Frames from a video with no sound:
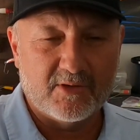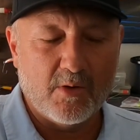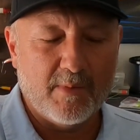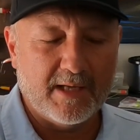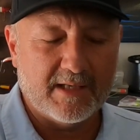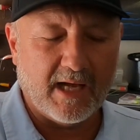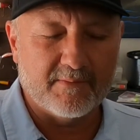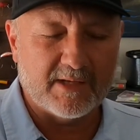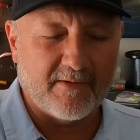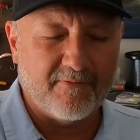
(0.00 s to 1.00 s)
Too many
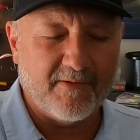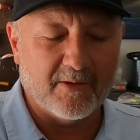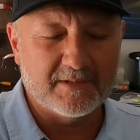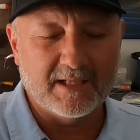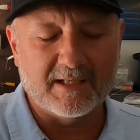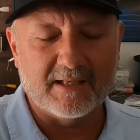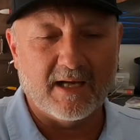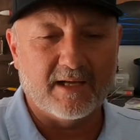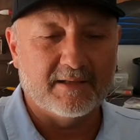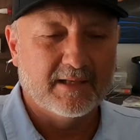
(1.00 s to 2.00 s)
times I've felt it and
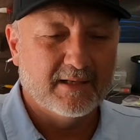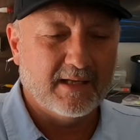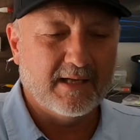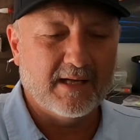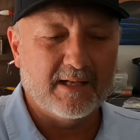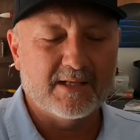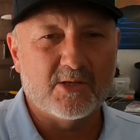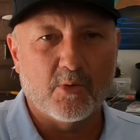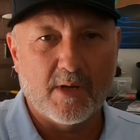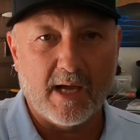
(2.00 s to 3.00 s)
thought, it's
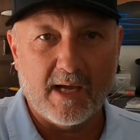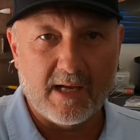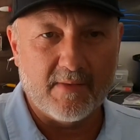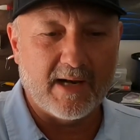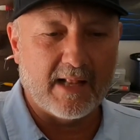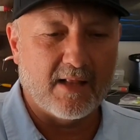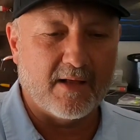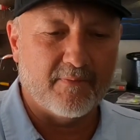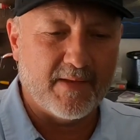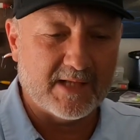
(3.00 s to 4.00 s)
okay. And then
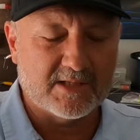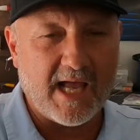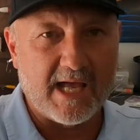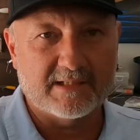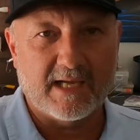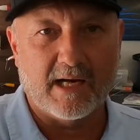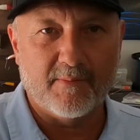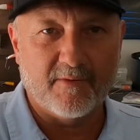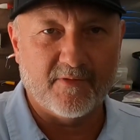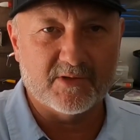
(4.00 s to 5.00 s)
next cast I got a
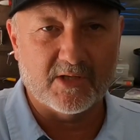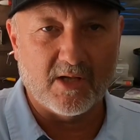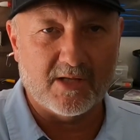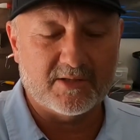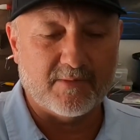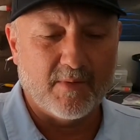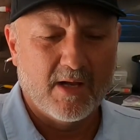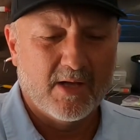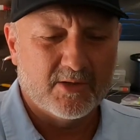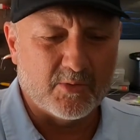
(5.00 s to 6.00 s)
big fish and lost it.
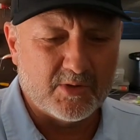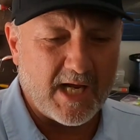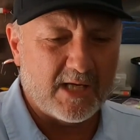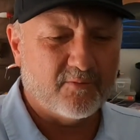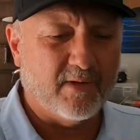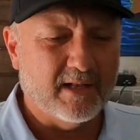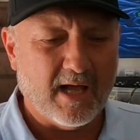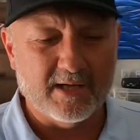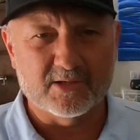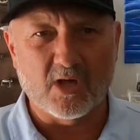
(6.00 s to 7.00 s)
So change frayed
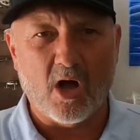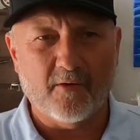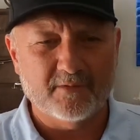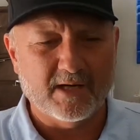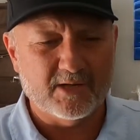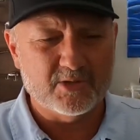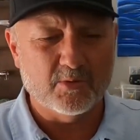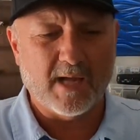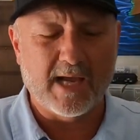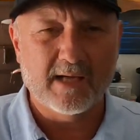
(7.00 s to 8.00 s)
line as often as
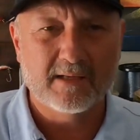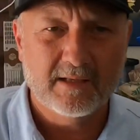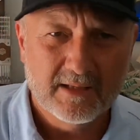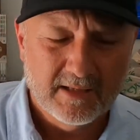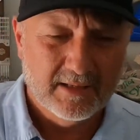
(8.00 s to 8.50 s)
you can.